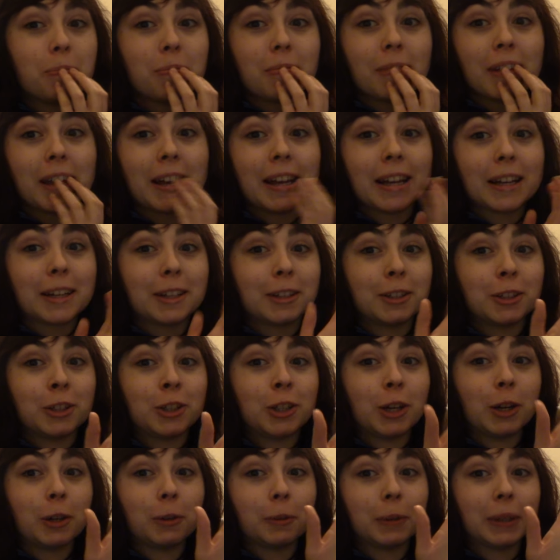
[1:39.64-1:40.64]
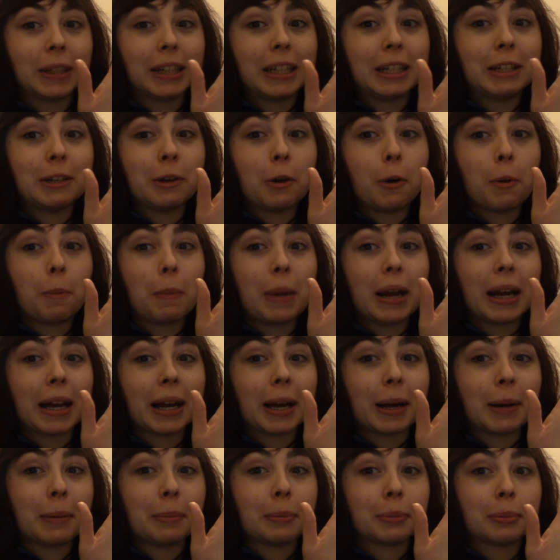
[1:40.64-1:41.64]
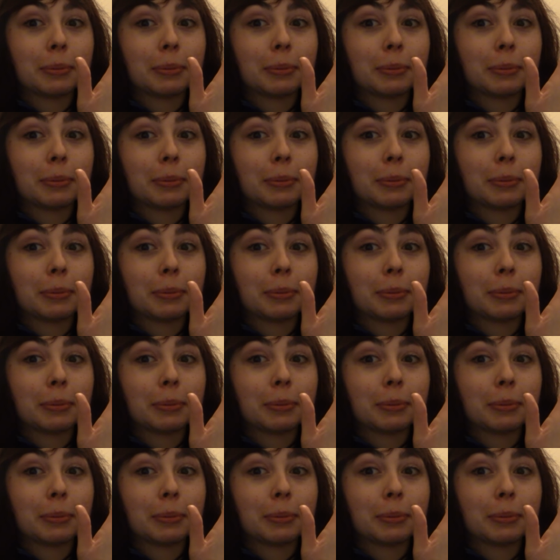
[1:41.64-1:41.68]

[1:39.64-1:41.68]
like genuinely no makeup.